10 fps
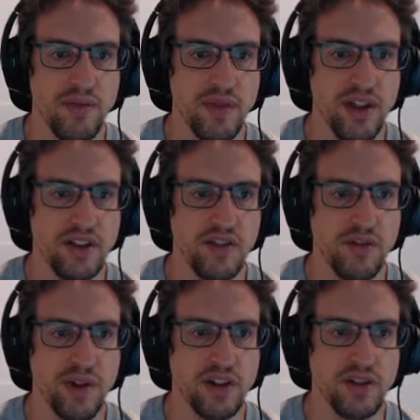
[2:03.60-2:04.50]
this
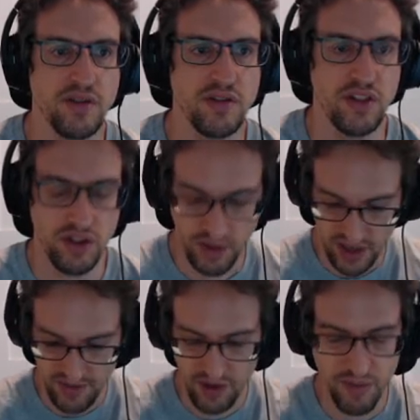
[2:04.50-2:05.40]
information just so I
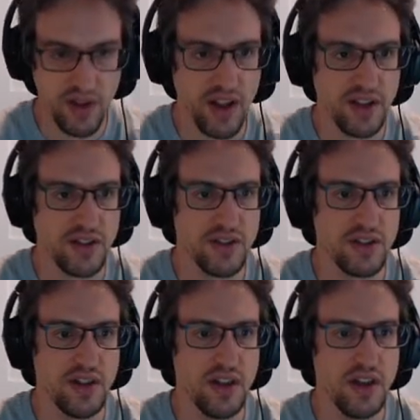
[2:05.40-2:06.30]
have a little bit less
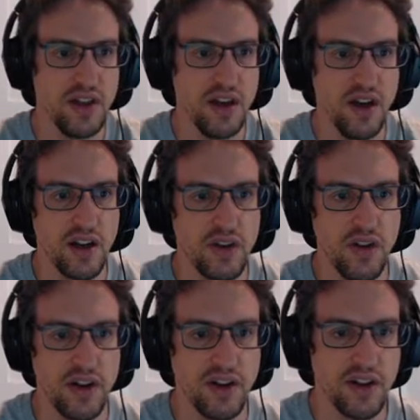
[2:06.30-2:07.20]

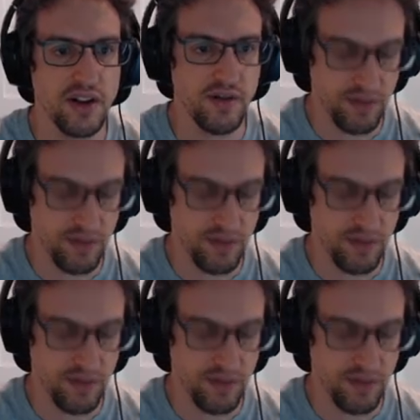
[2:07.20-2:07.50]
clutter here.